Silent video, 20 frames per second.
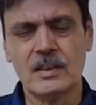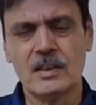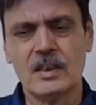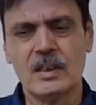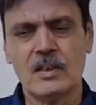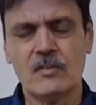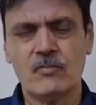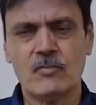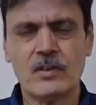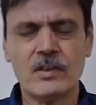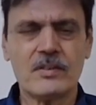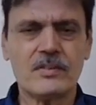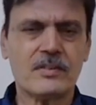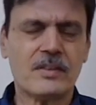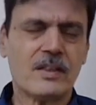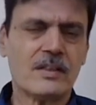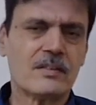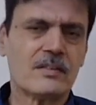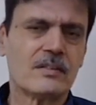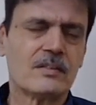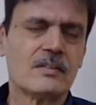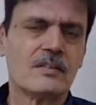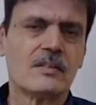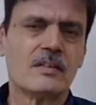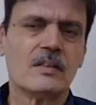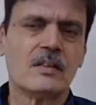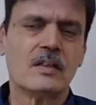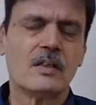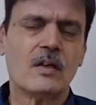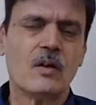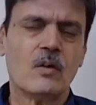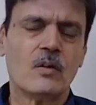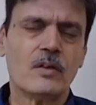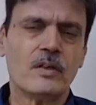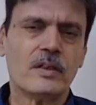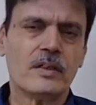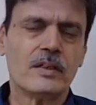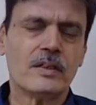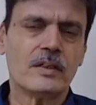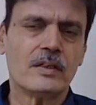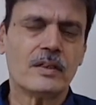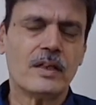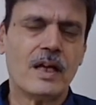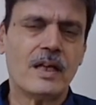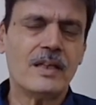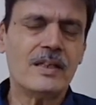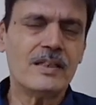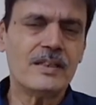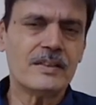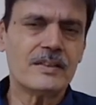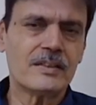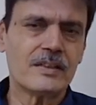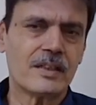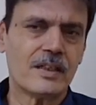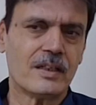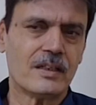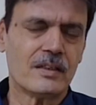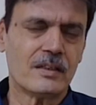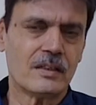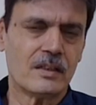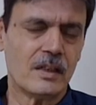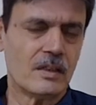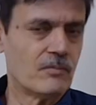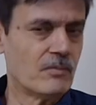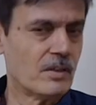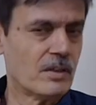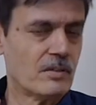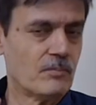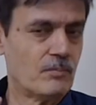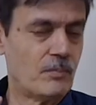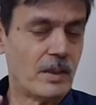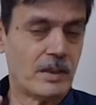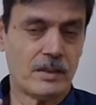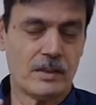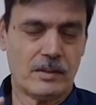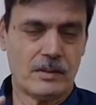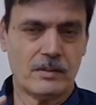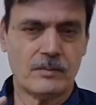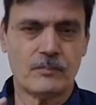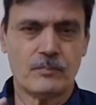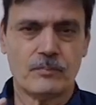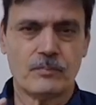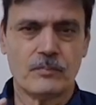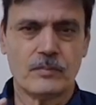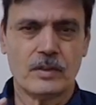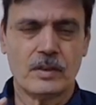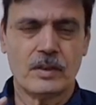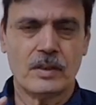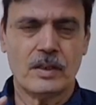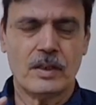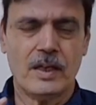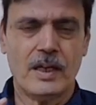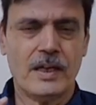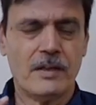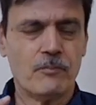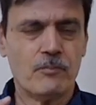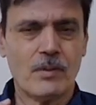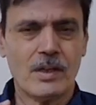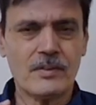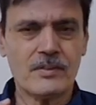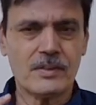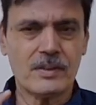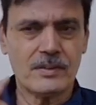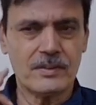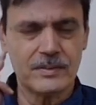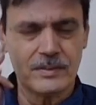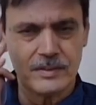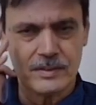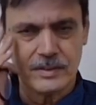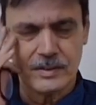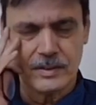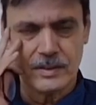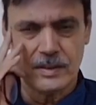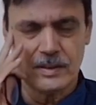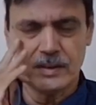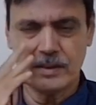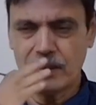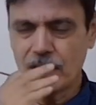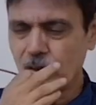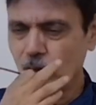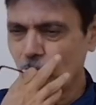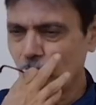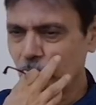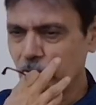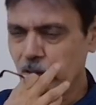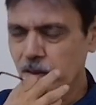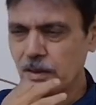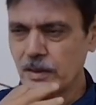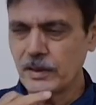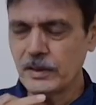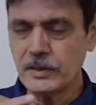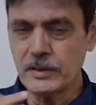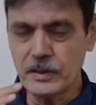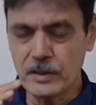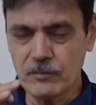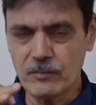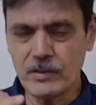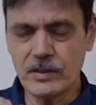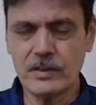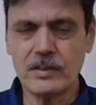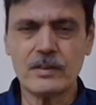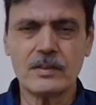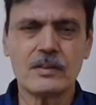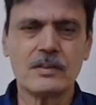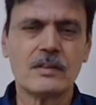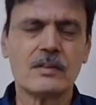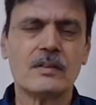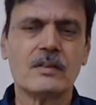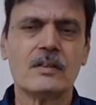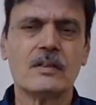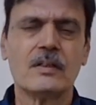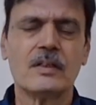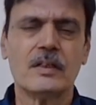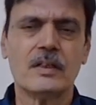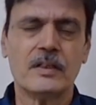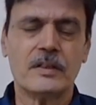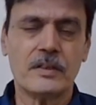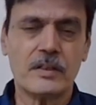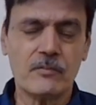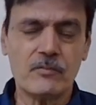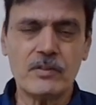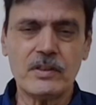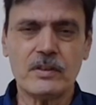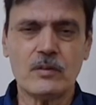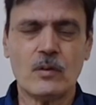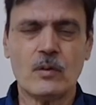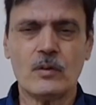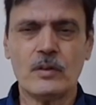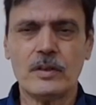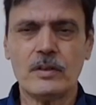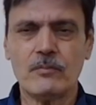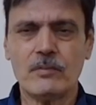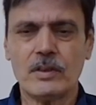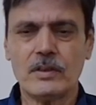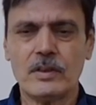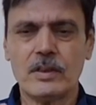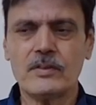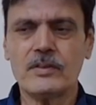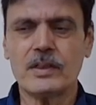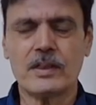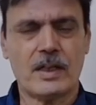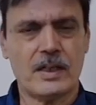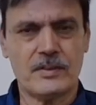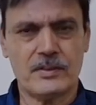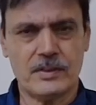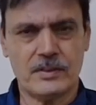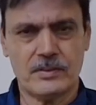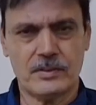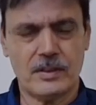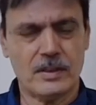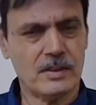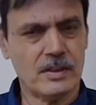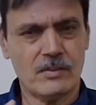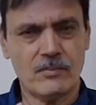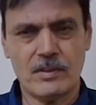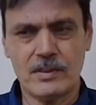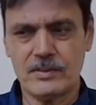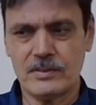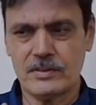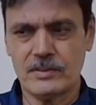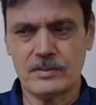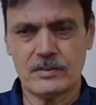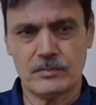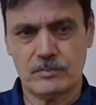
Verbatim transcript: One is that only elite can govern better and masses can only interfere, intervene only when there is a crisis. Otherwise,